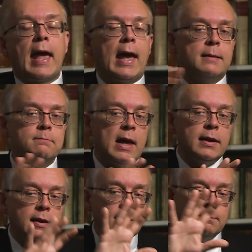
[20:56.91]
And
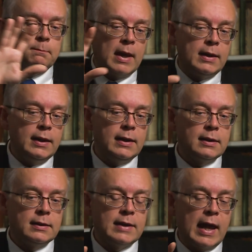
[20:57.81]
many,
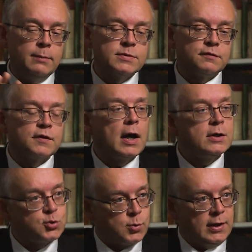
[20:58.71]
many names of
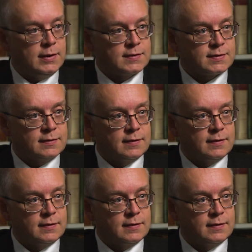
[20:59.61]
countries